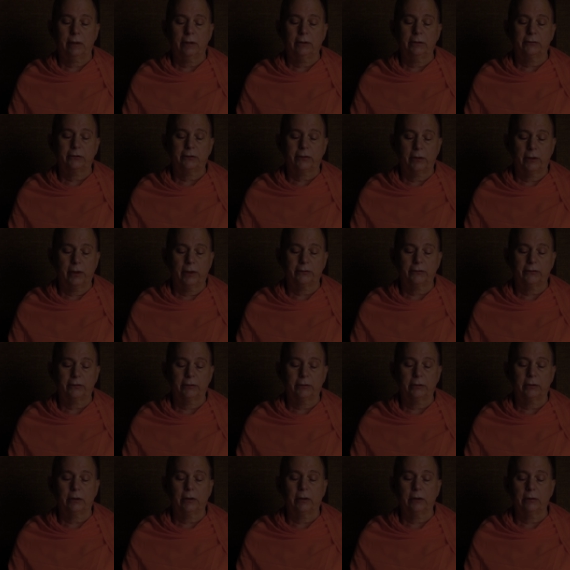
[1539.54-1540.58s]
This
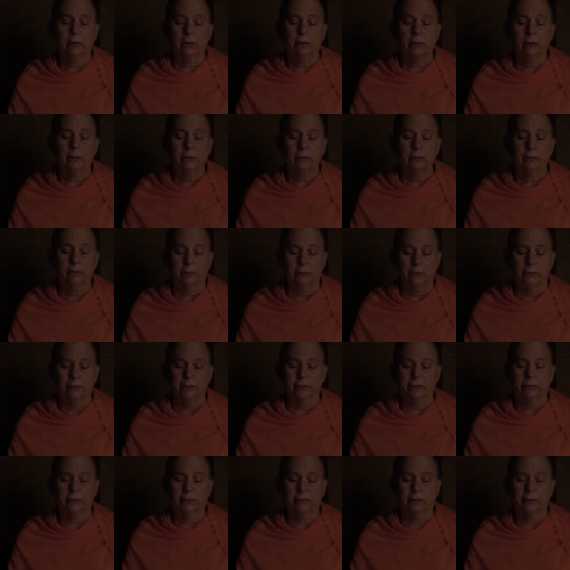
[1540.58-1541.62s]
lesson
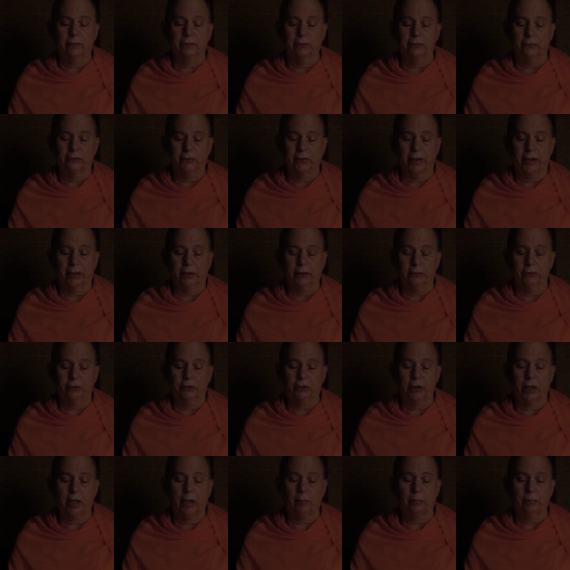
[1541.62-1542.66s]
concludes the second
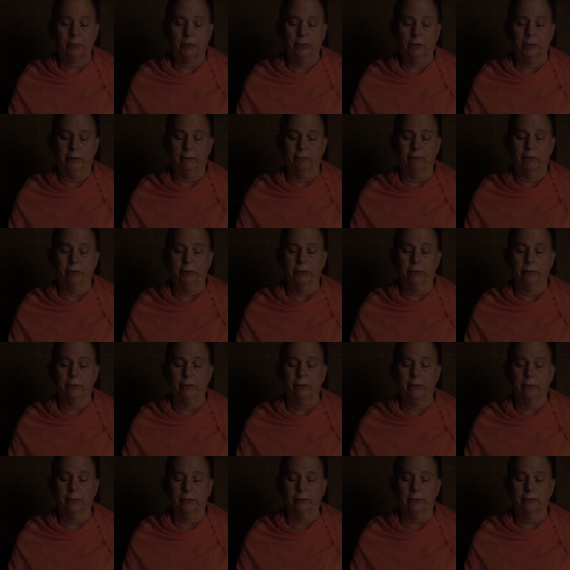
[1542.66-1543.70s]
chapter of the
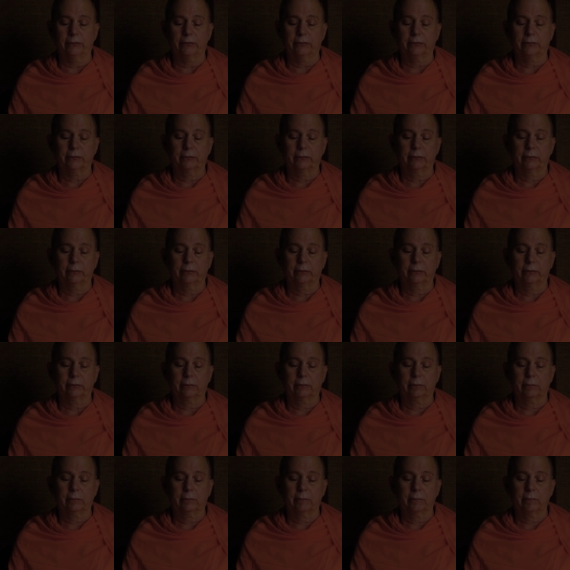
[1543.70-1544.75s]
Course.
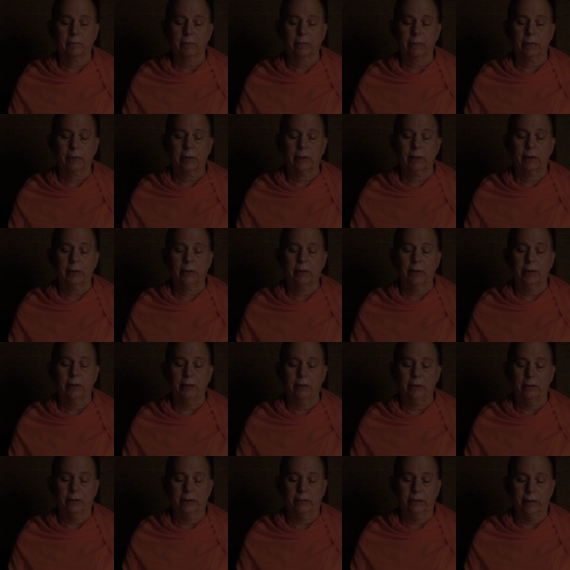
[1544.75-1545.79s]

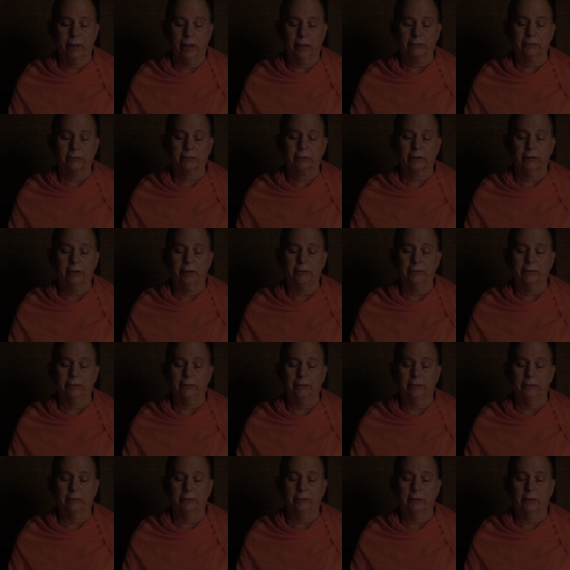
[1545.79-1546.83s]
In the next
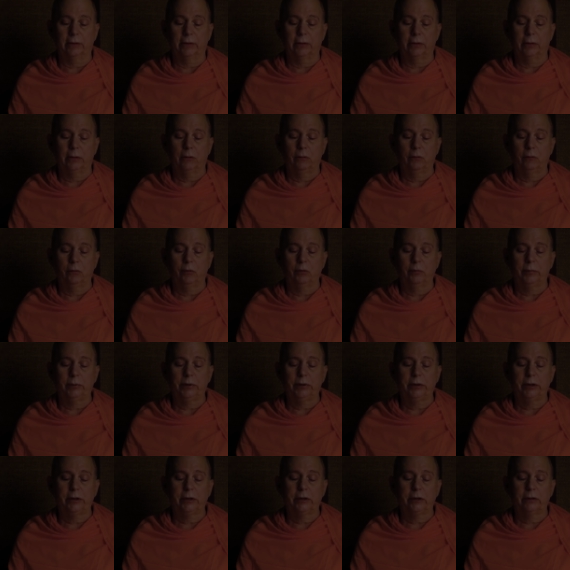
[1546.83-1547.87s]
lesson, we'll
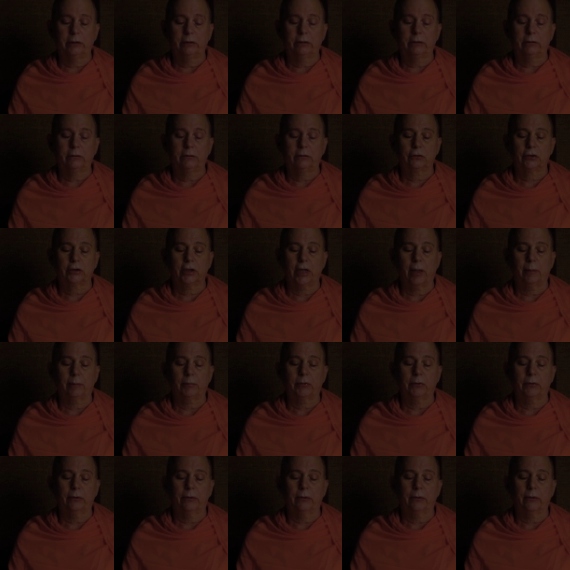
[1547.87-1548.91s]
begin
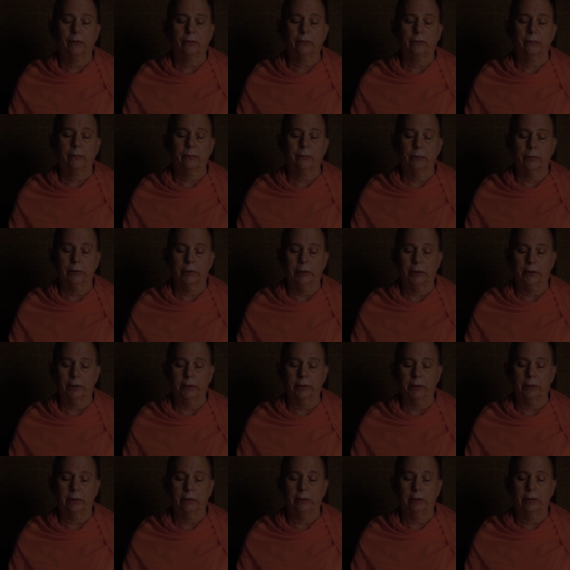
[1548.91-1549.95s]
Chapter
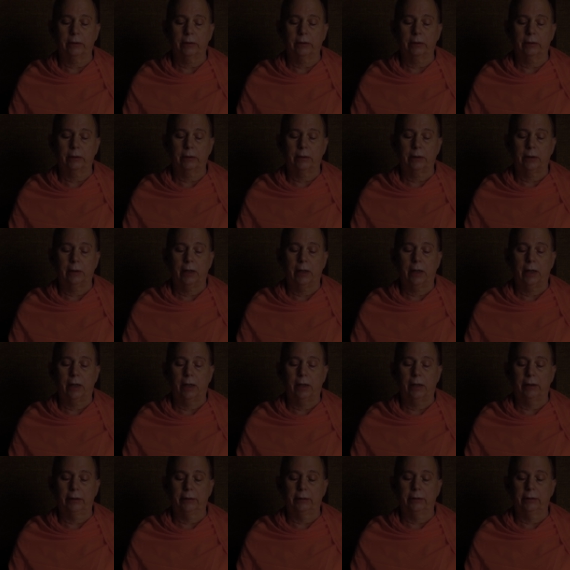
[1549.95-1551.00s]
3
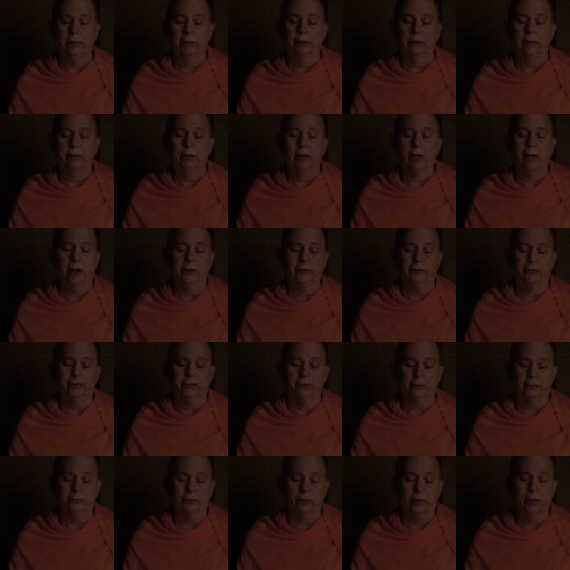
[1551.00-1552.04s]
on
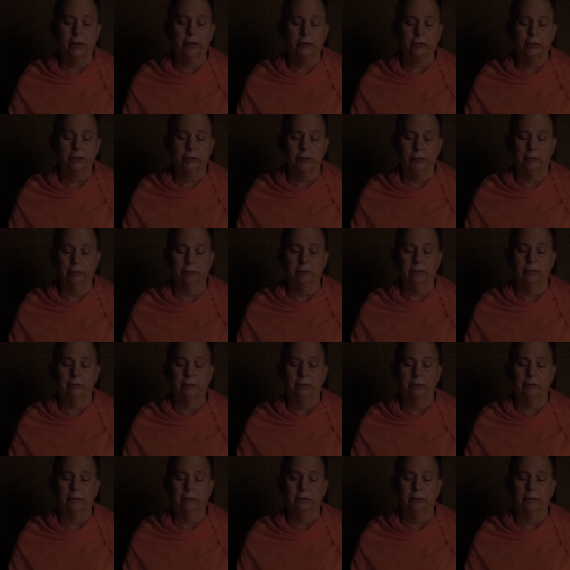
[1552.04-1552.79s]
concentration,